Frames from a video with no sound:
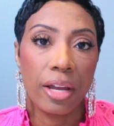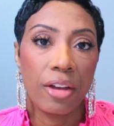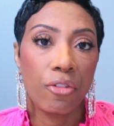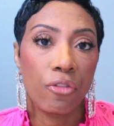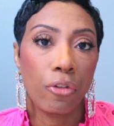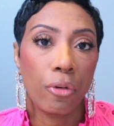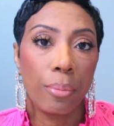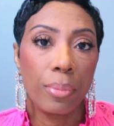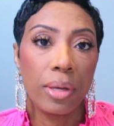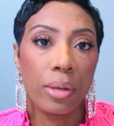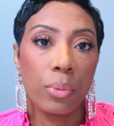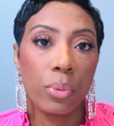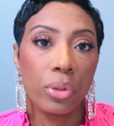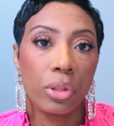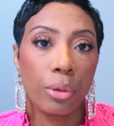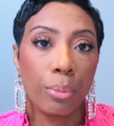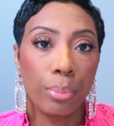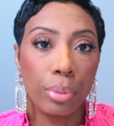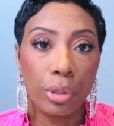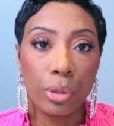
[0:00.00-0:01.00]
And for me with
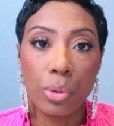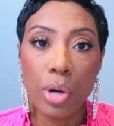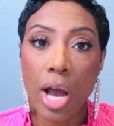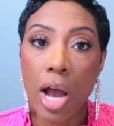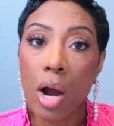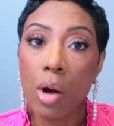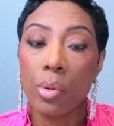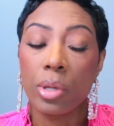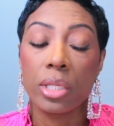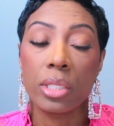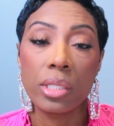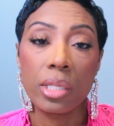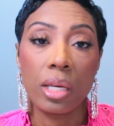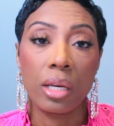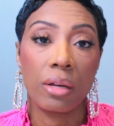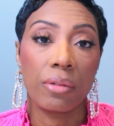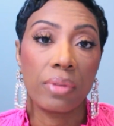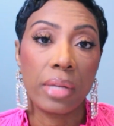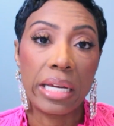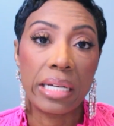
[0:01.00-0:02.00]
the blue, I always
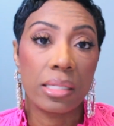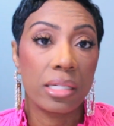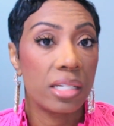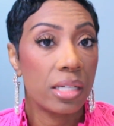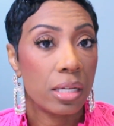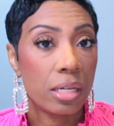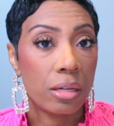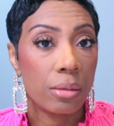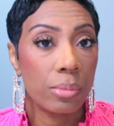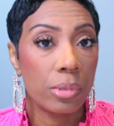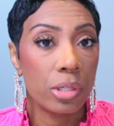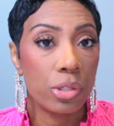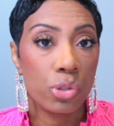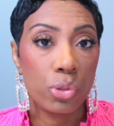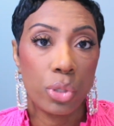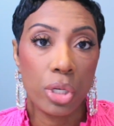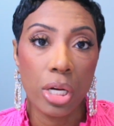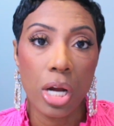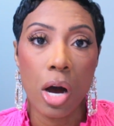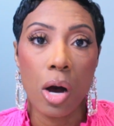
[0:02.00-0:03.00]
think of like denim because you can